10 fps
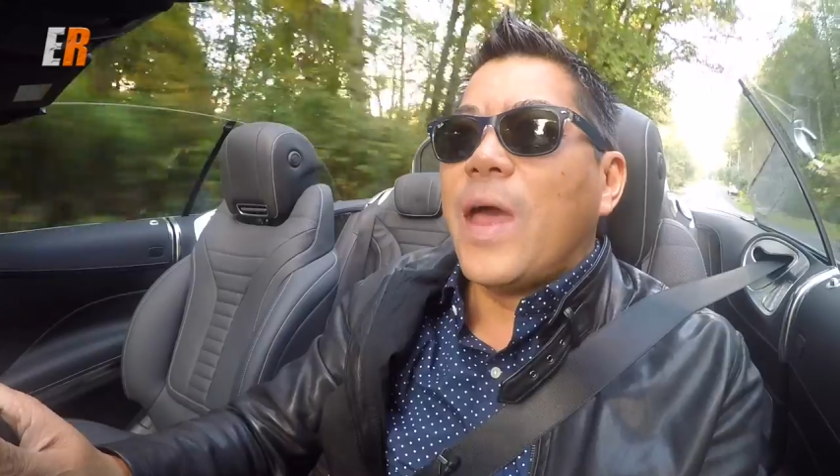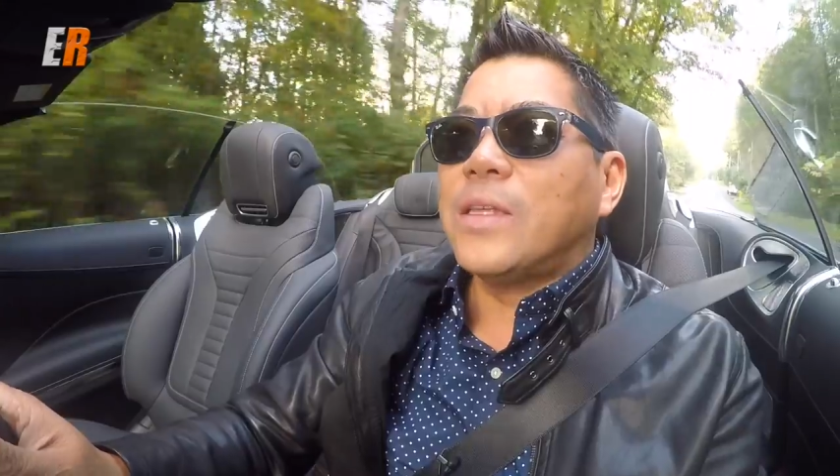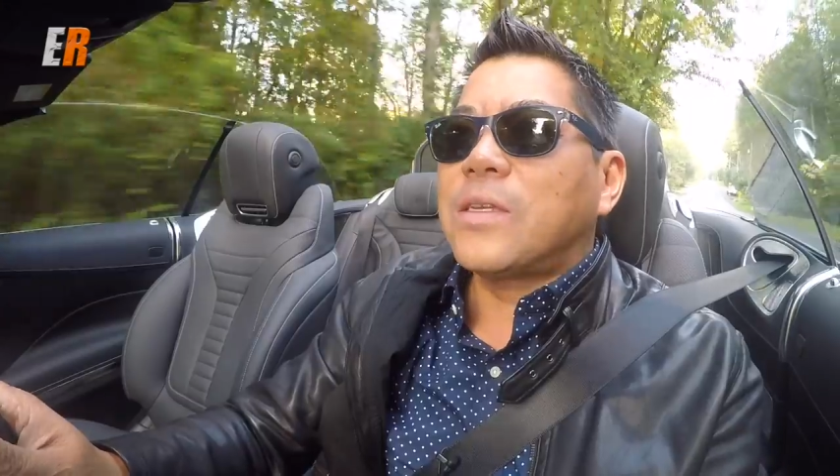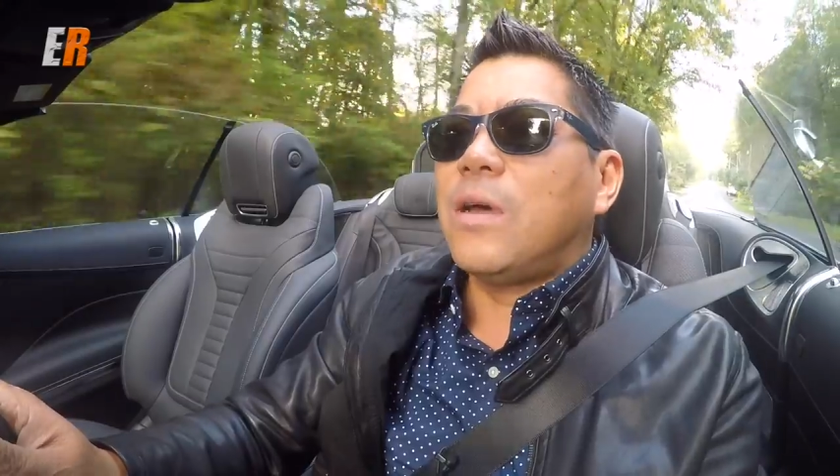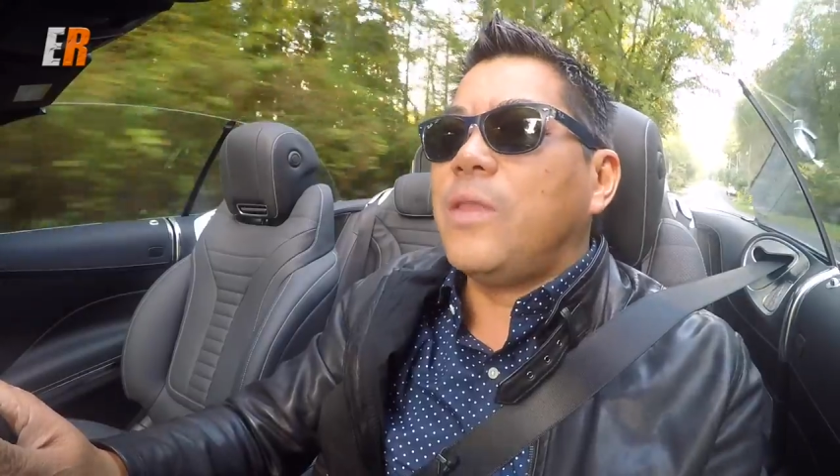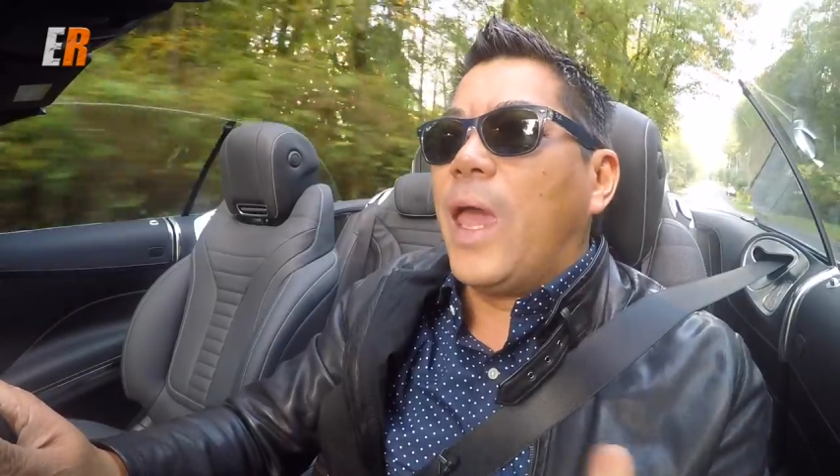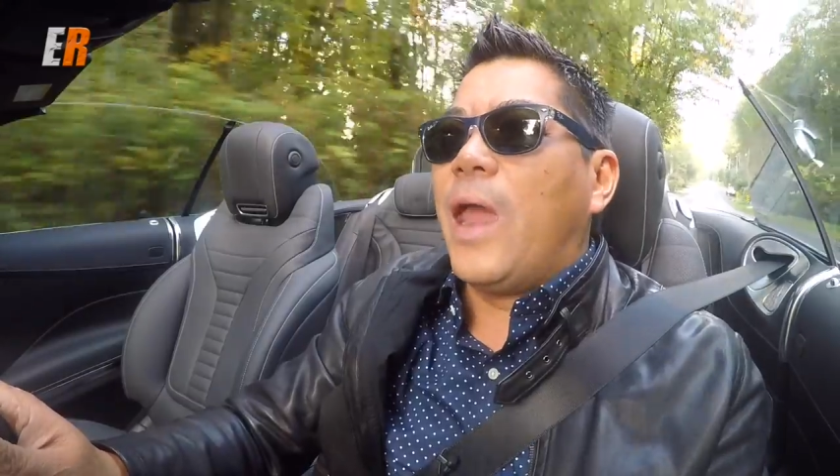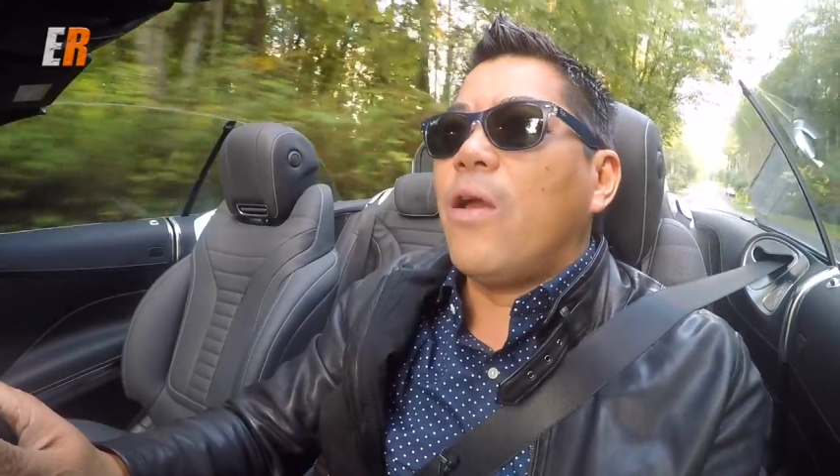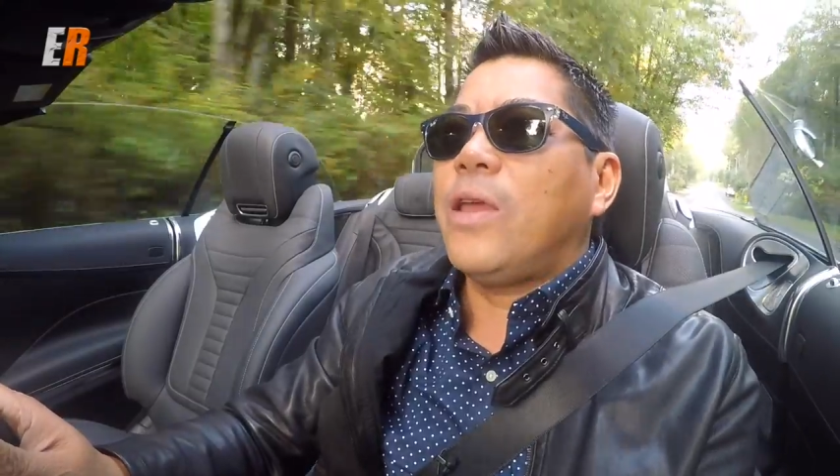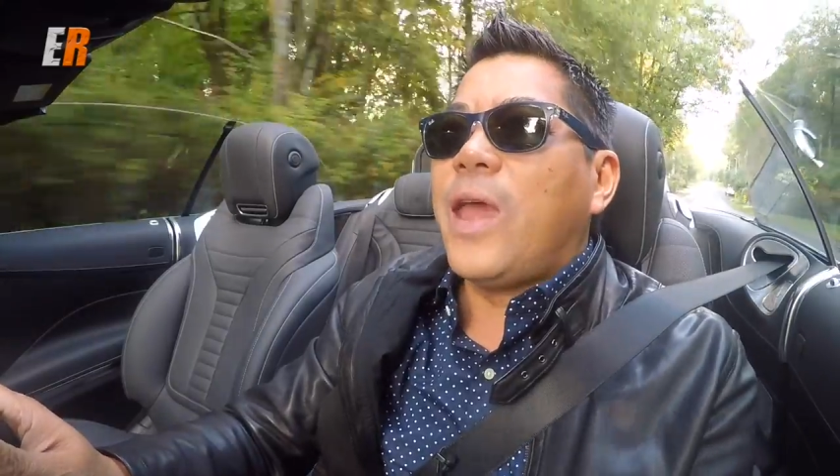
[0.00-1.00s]
that's called the
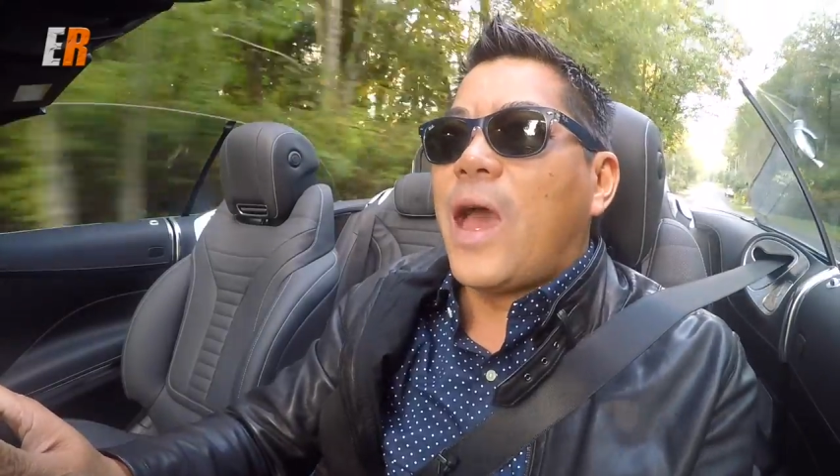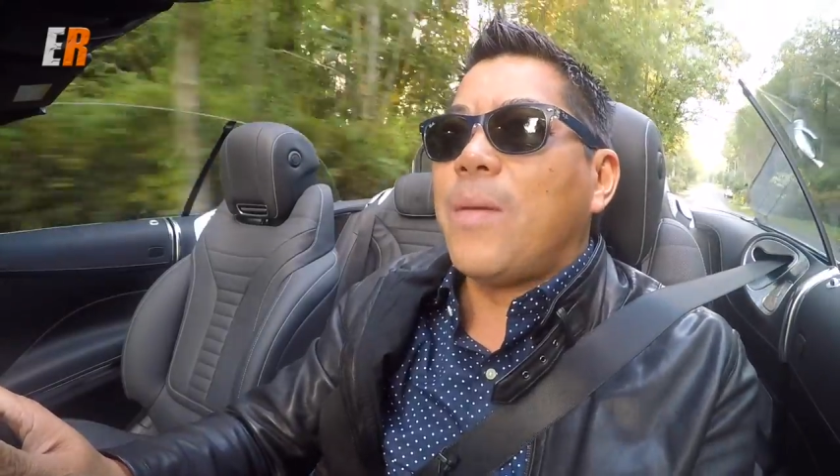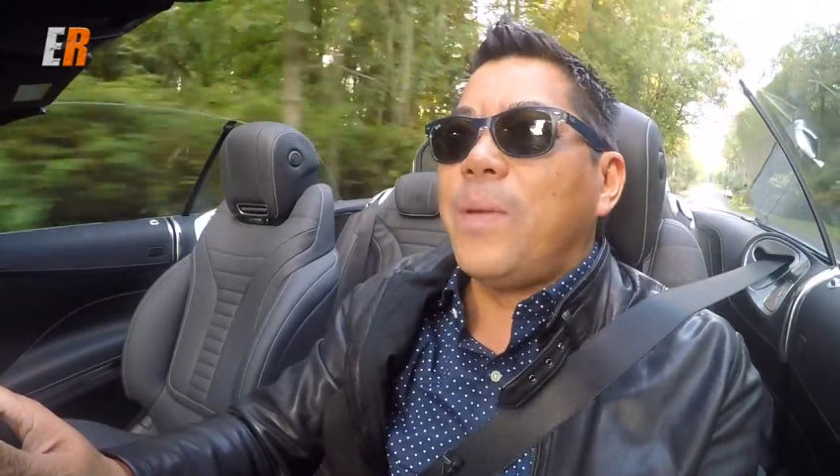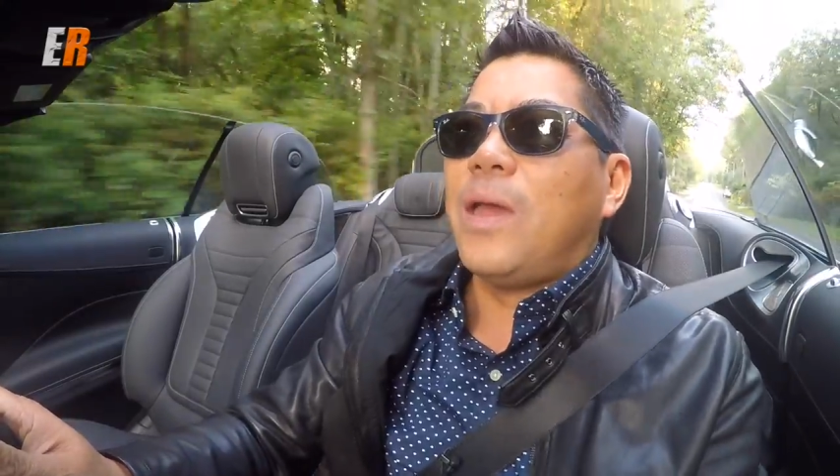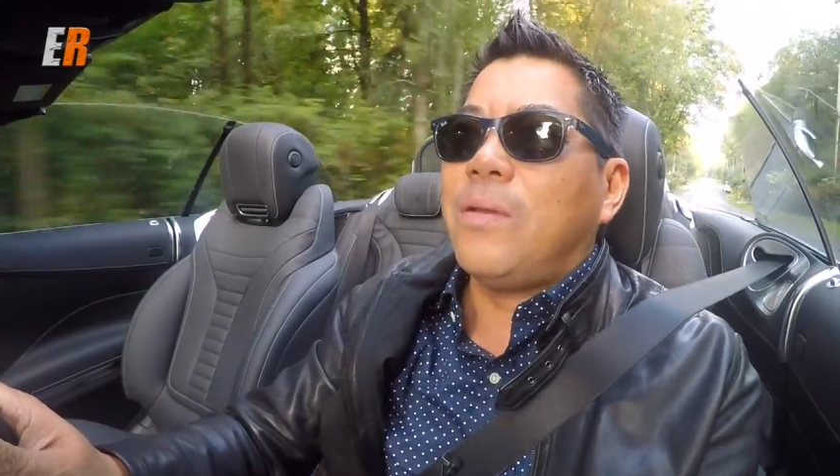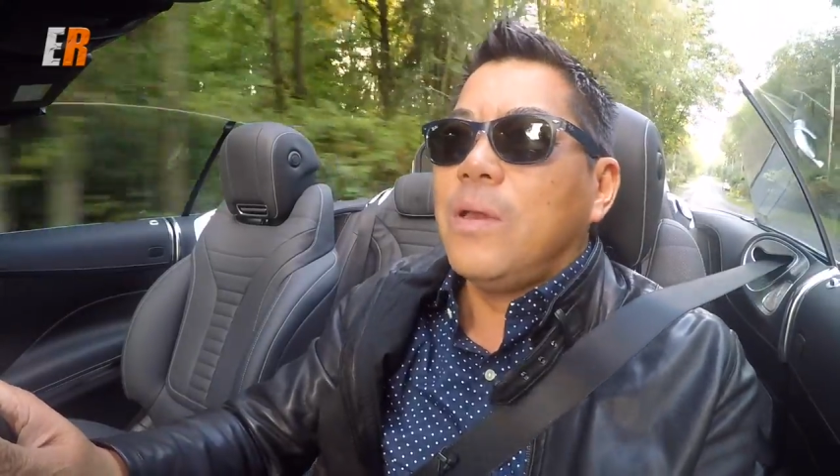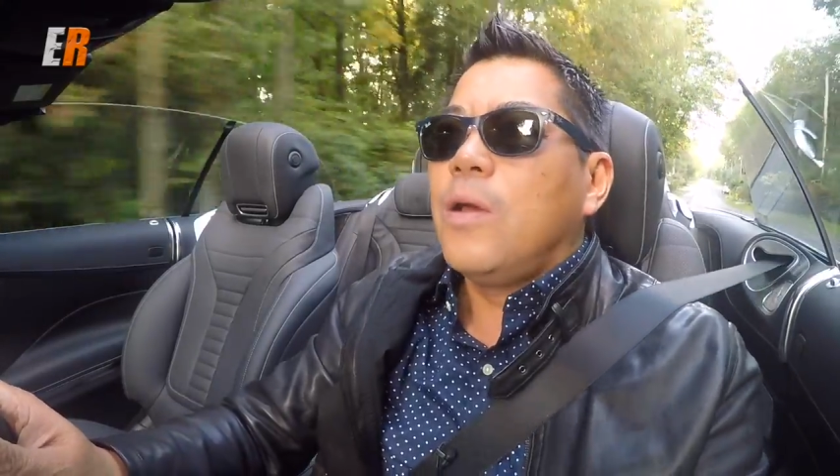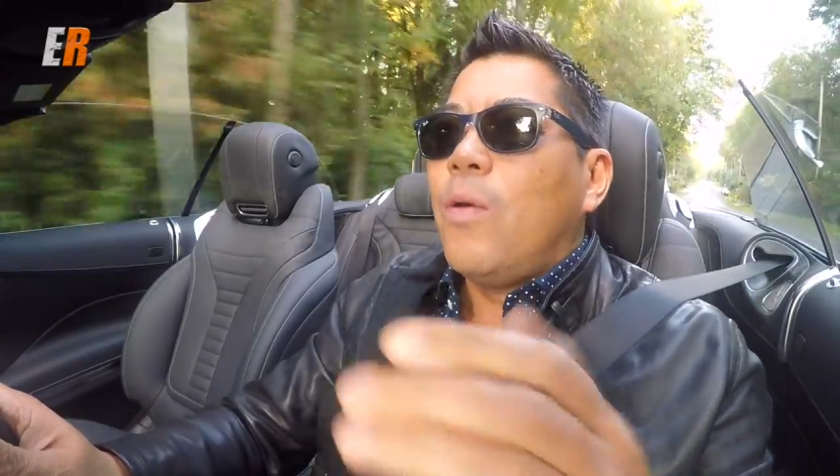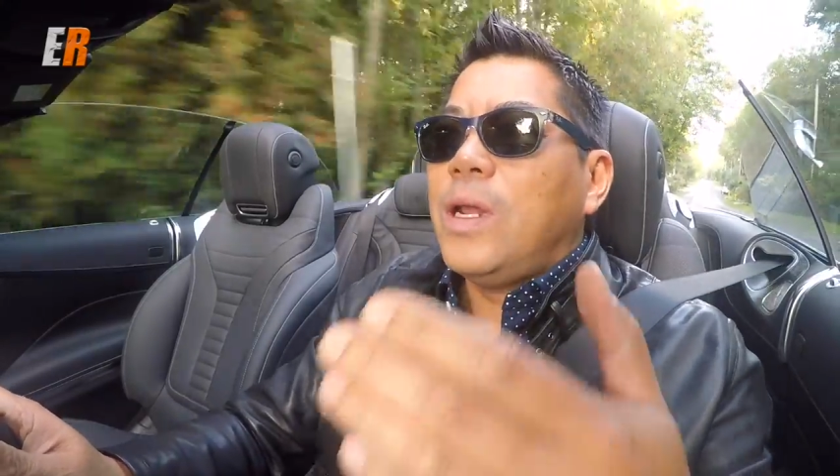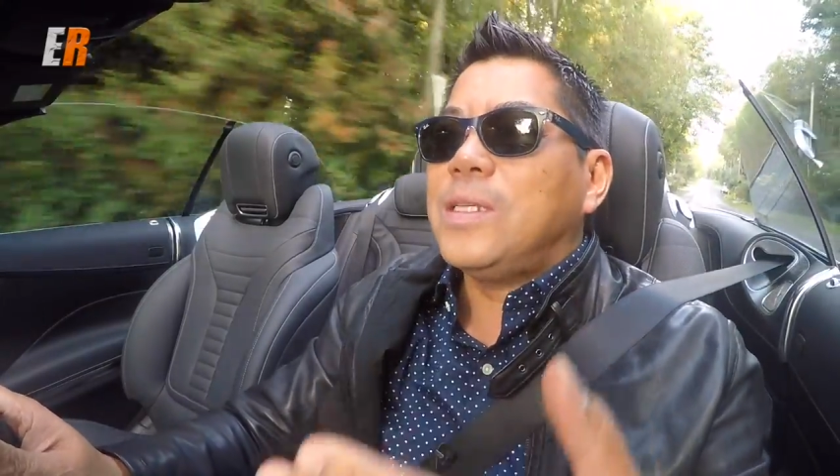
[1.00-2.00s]
air cap. And
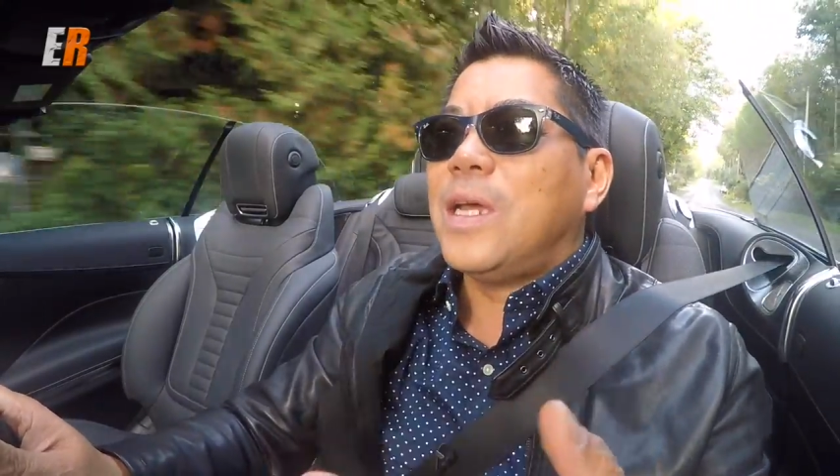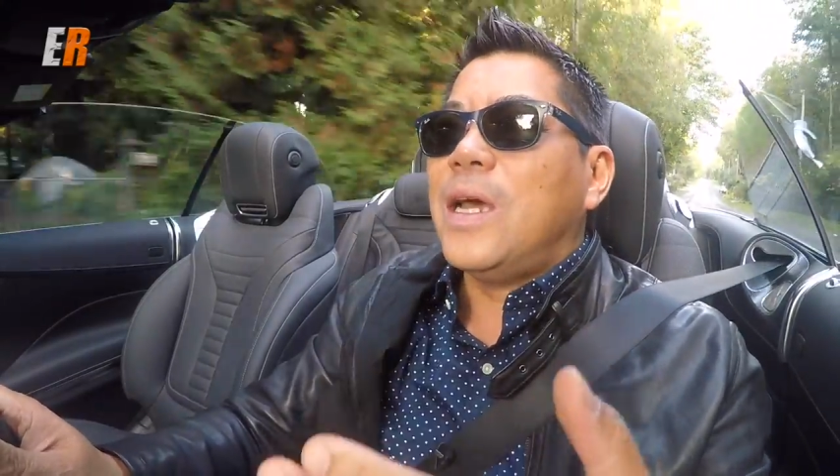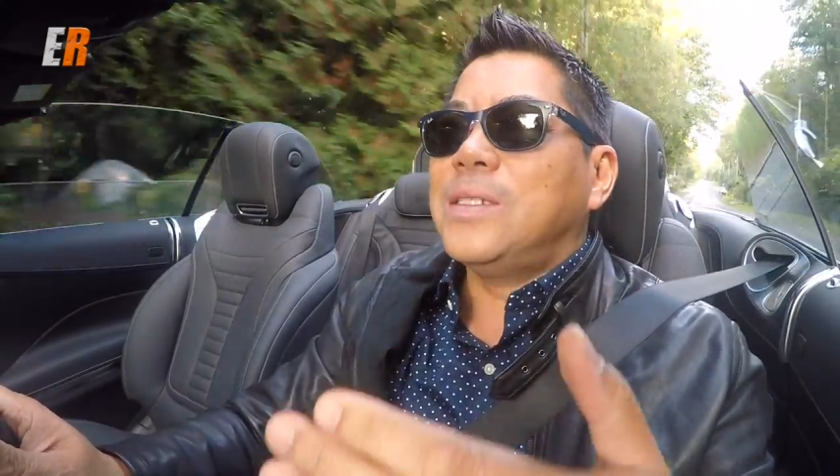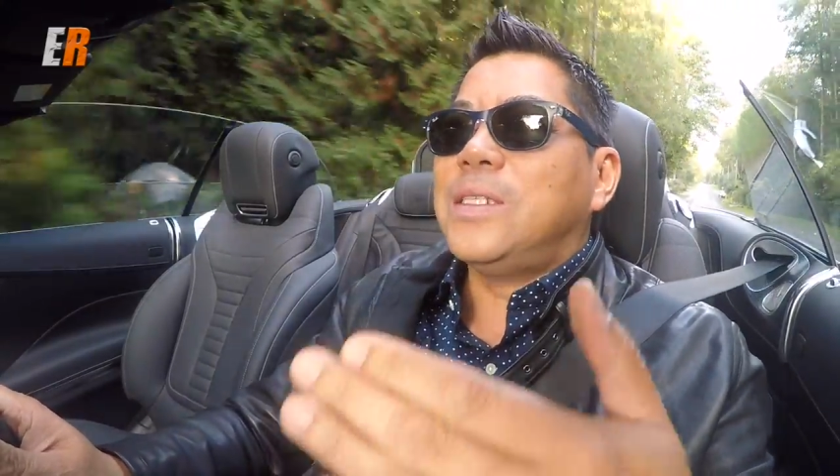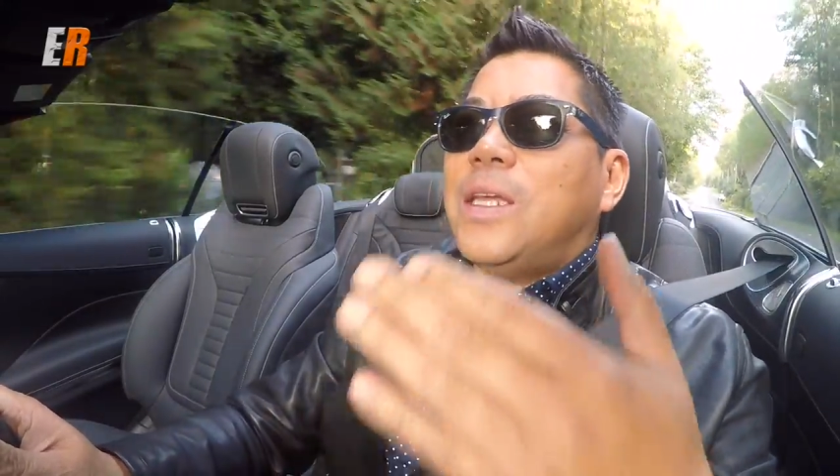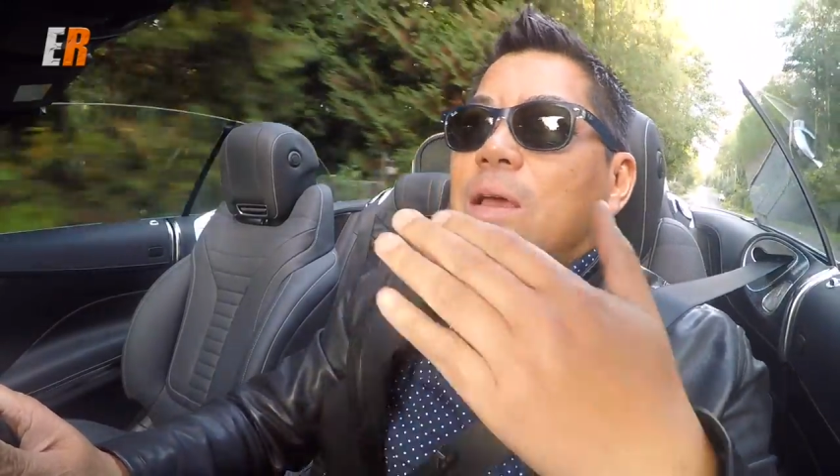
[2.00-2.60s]
what it does is